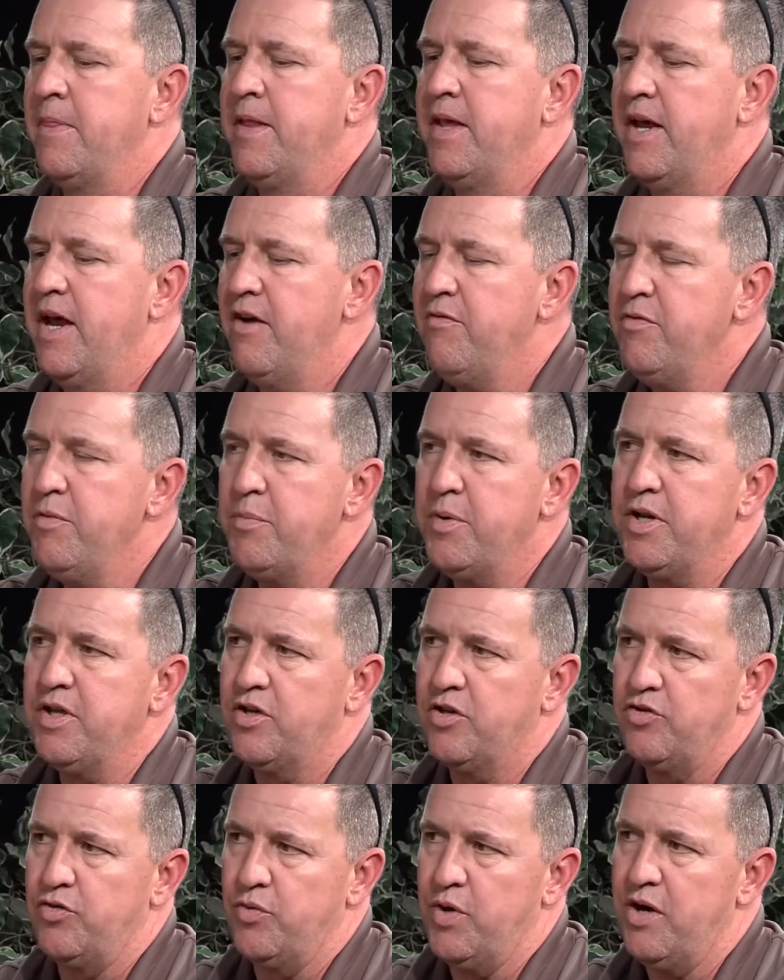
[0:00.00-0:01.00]
Everybody
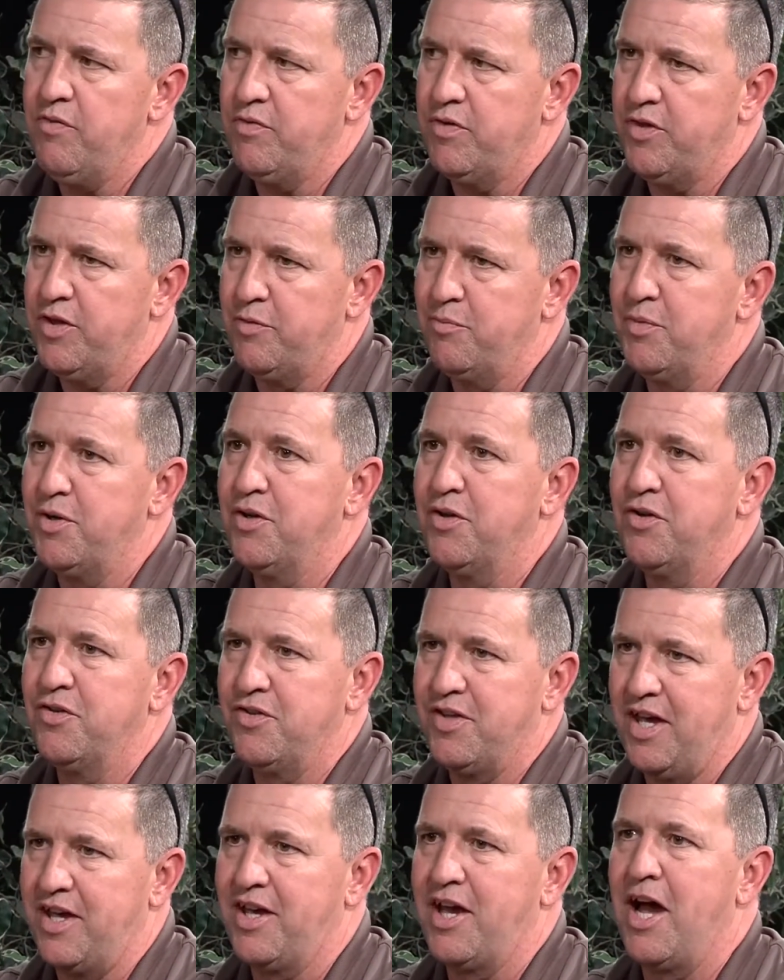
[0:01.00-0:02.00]
can do everything because
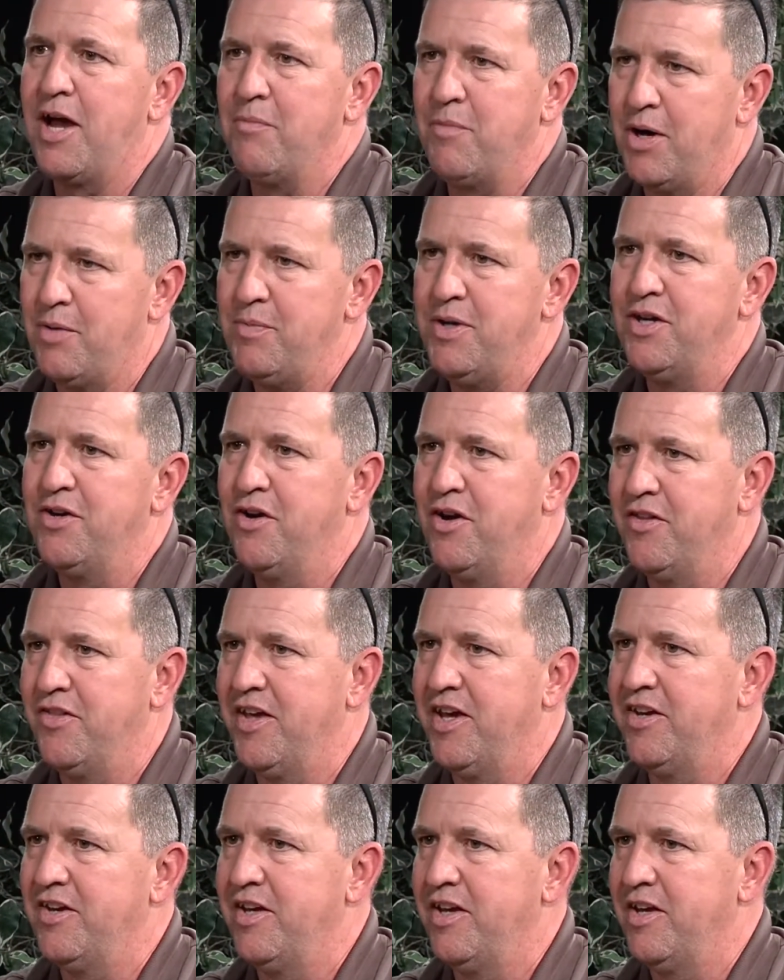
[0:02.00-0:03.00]
that guy might be gone
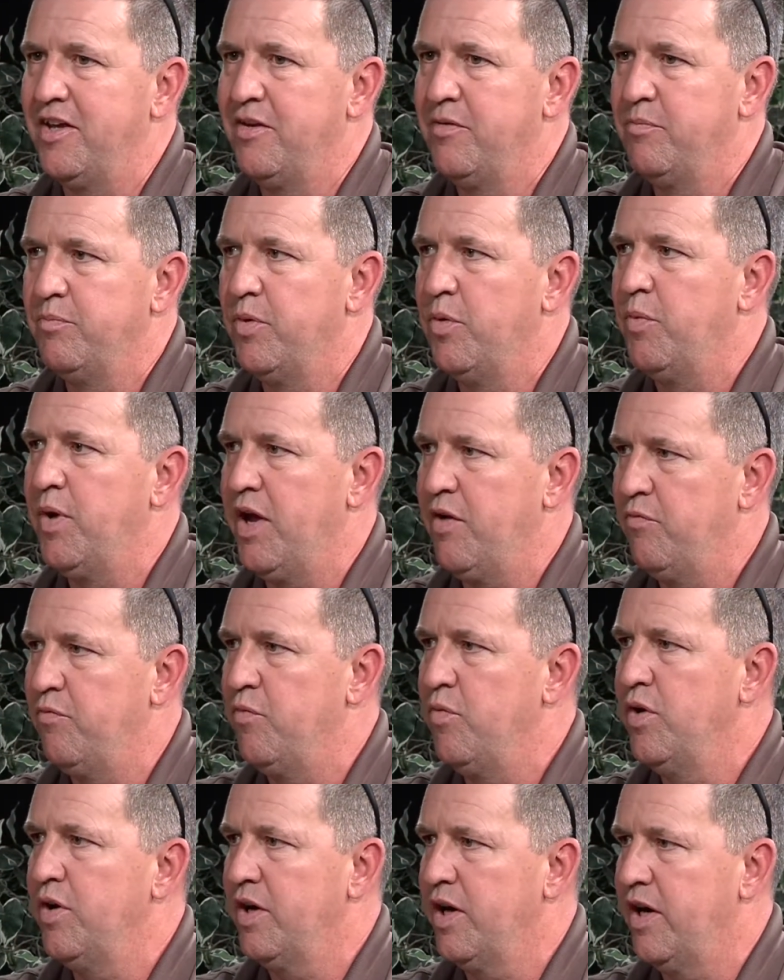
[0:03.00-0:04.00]
that day. But we have
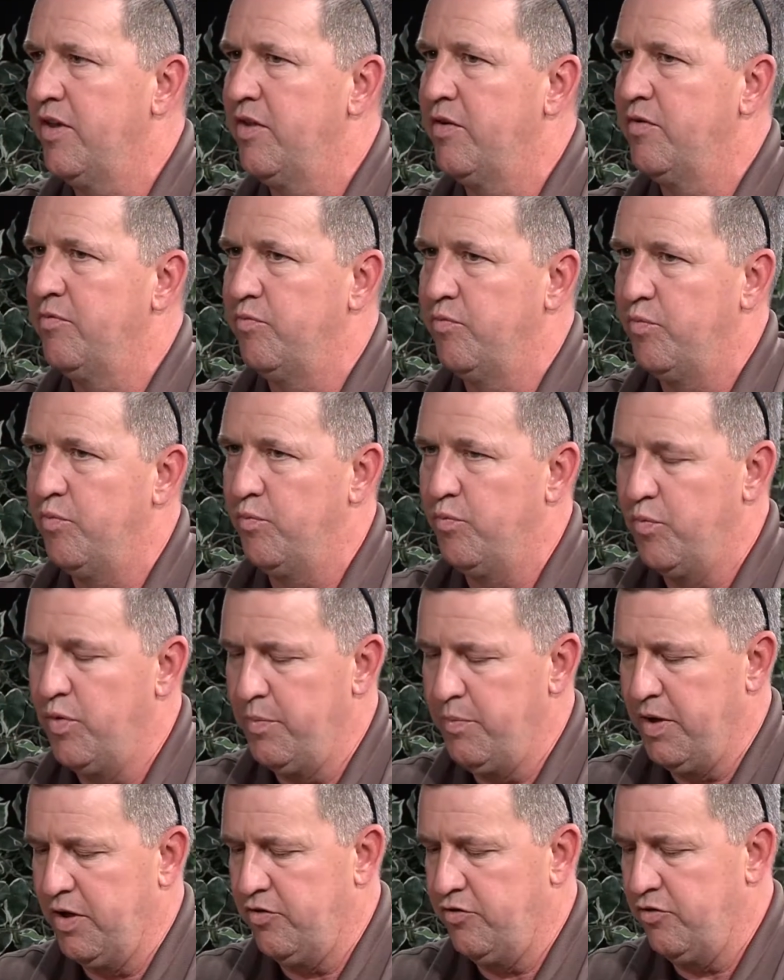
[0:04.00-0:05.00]
one guy that we
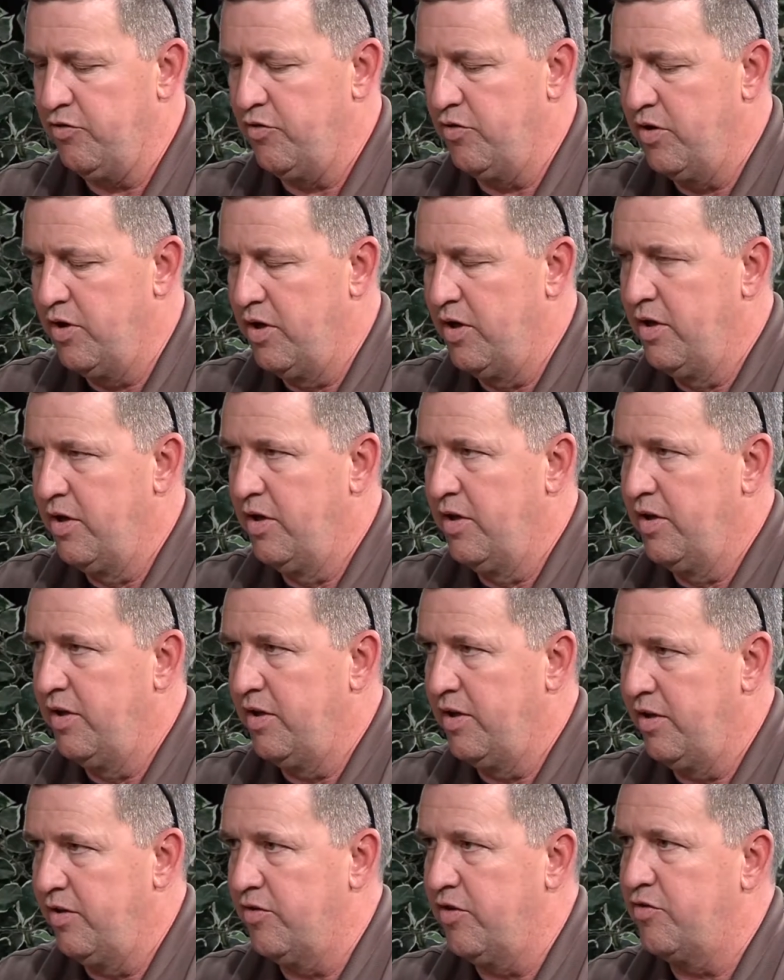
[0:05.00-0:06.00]
make sure
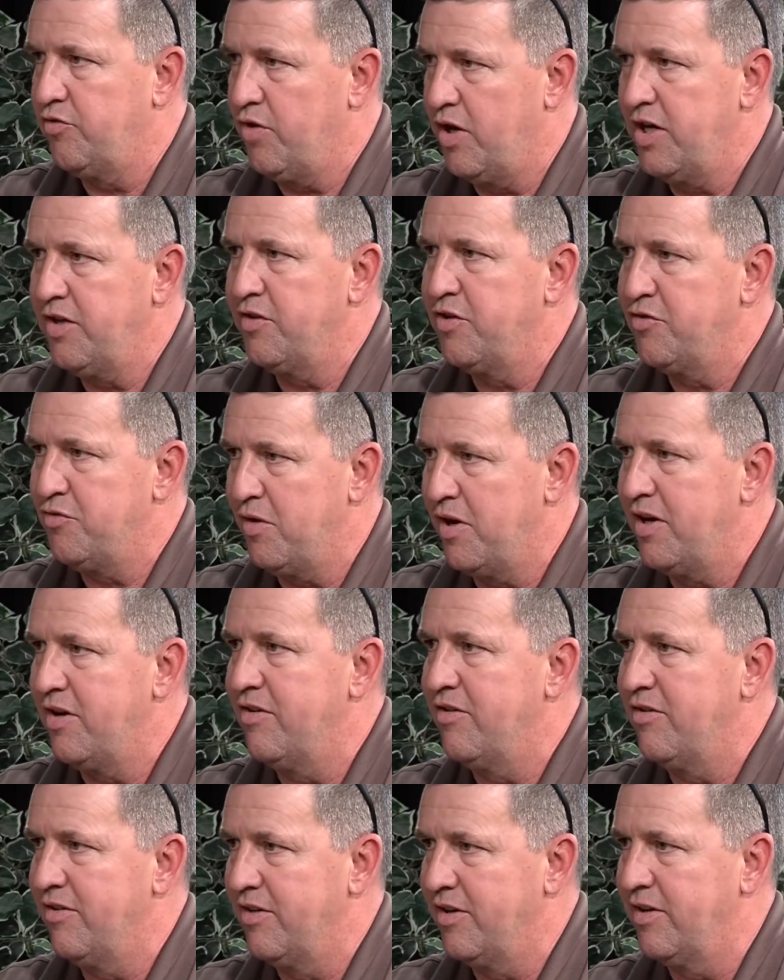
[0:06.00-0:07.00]
is a train the
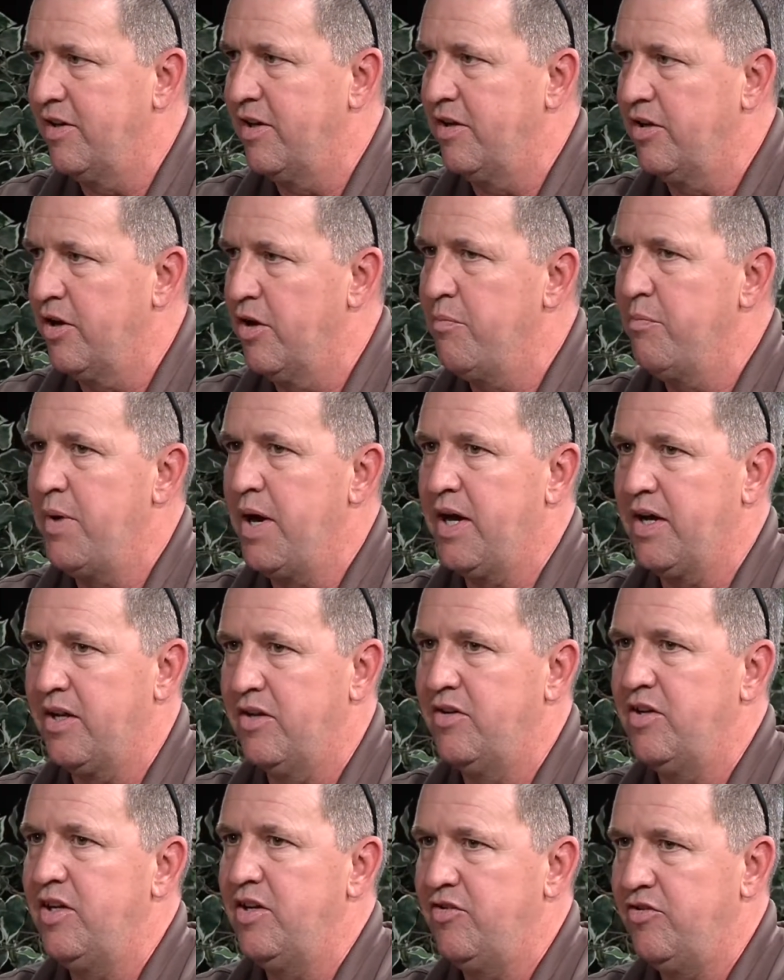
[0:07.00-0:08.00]
trainer and can come back and
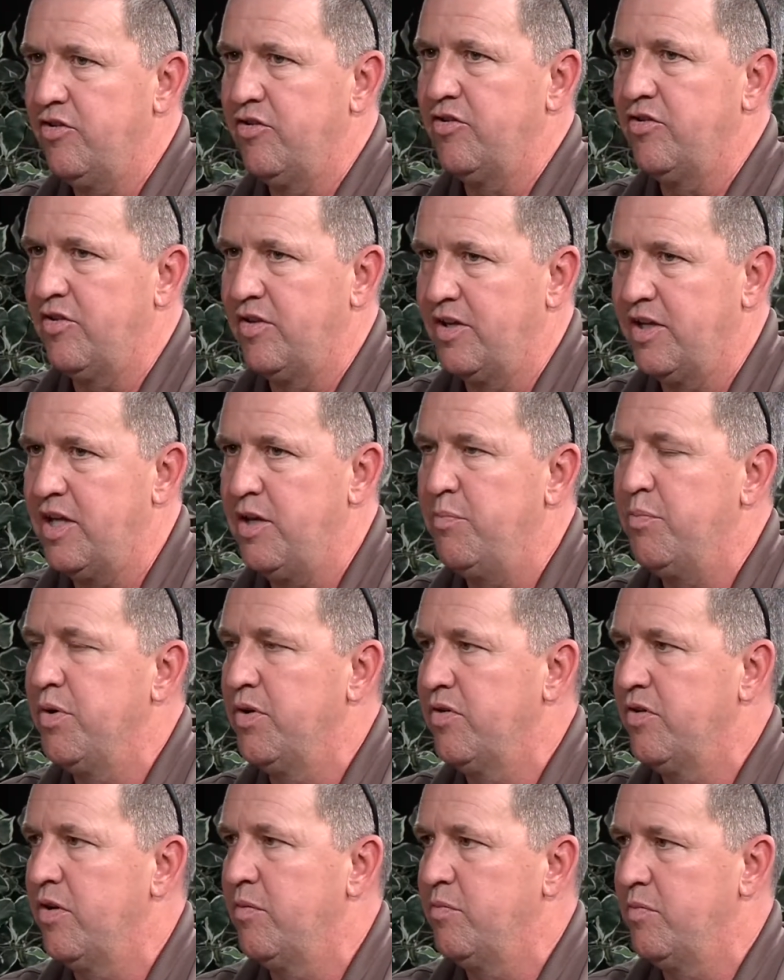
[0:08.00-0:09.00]
teach us and keep
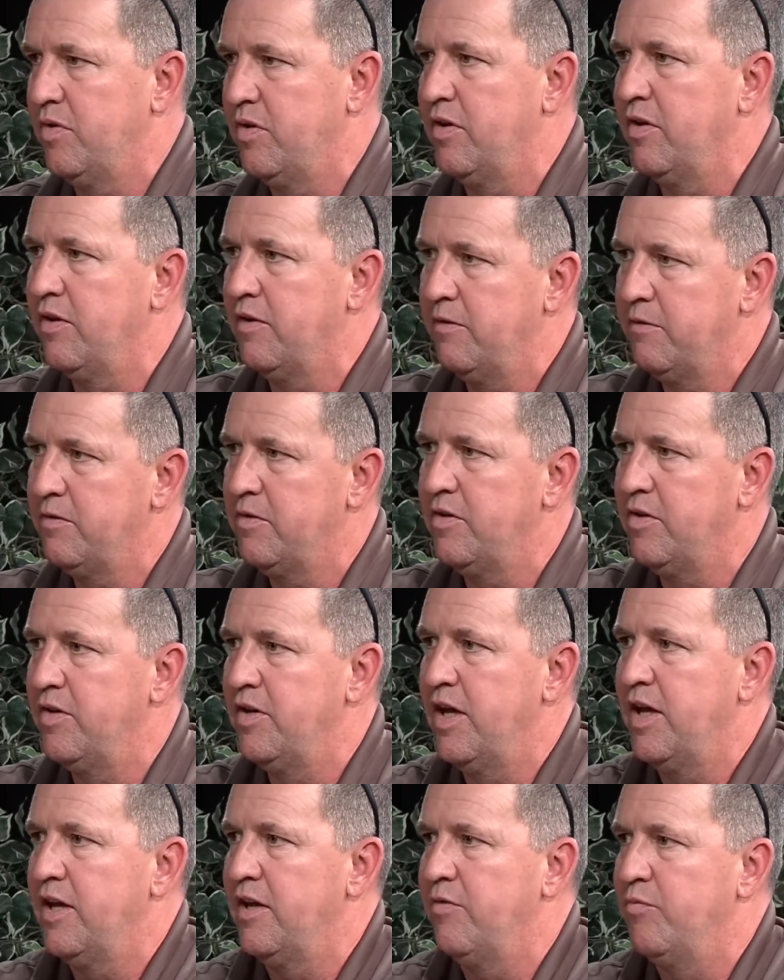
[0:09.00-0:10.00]
us up to
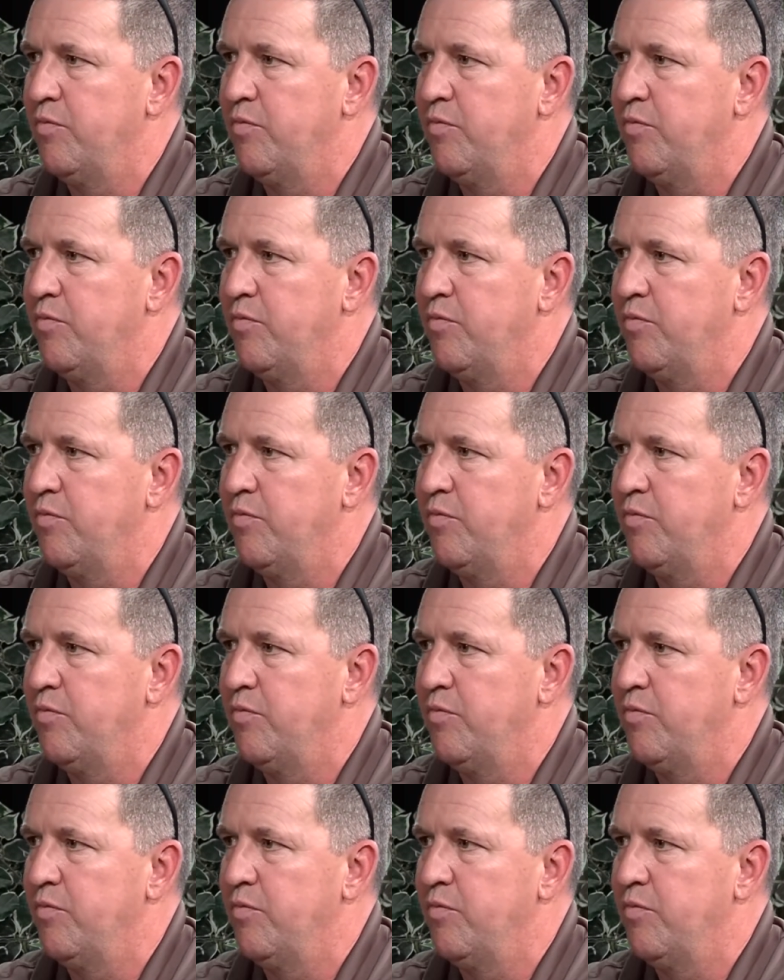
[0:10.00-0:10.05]
date. And